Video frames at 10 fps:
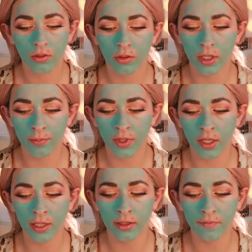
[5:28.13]
growing up
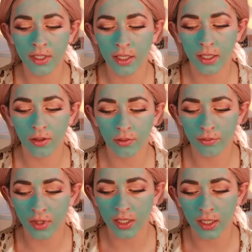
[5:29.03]
there, I loved it. I
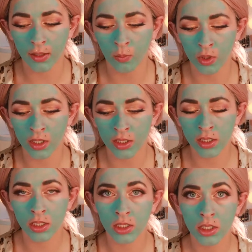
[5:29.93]
don't think I
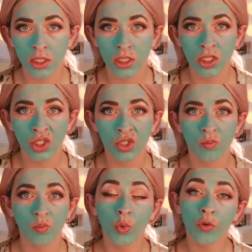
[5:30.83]
would
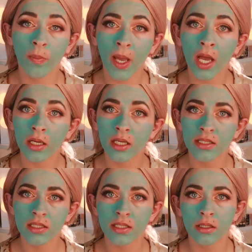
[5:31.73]
move back
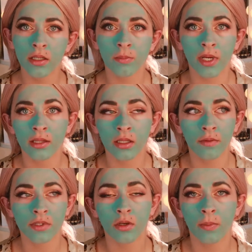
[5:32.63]
necessarily, but I
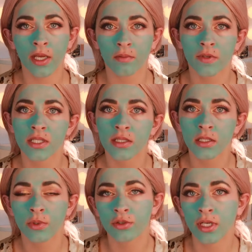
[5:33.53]
love to go back and visit.
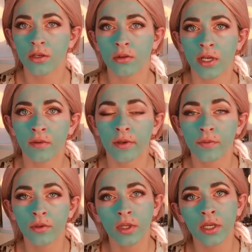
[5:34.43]
So we try to do that every
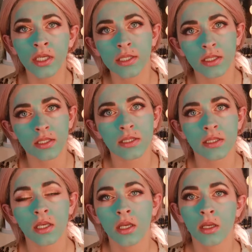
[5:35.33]
few years
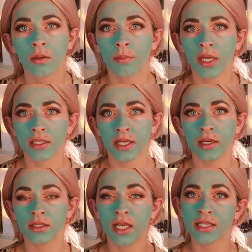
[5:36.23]
because my
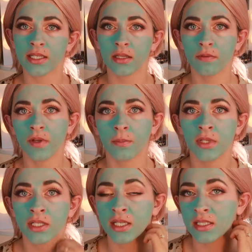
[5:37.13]
entire dad side of the
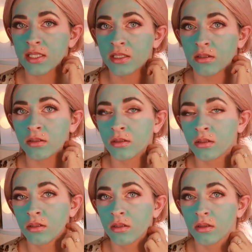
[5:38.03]
family does
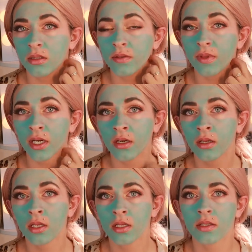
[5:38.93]
still live
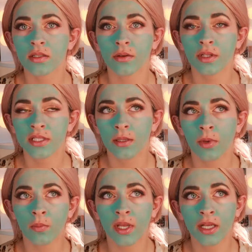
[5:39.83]
there. So the
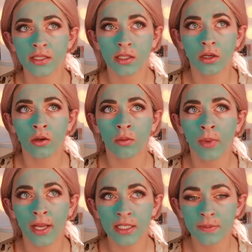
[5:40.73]
summer we got to go,
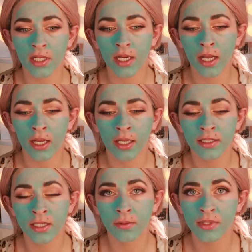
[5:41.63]
my husband and
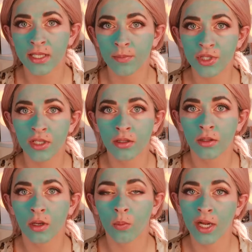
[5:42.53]
I did a
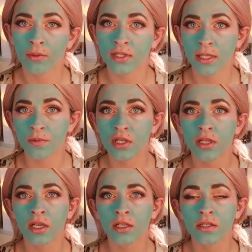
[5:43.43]
reception, a wedding
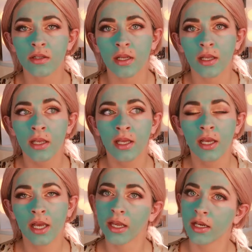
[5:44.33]
reception there so that
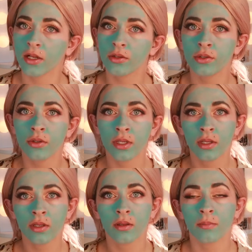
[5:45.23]
I could include
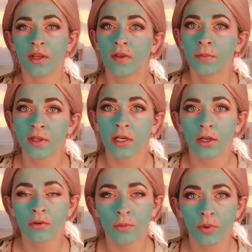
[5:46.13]
my family that
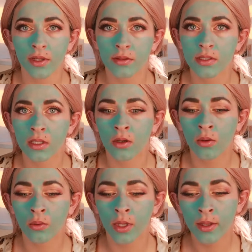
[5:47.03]
I grew up with.
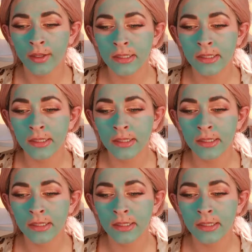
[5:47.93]
So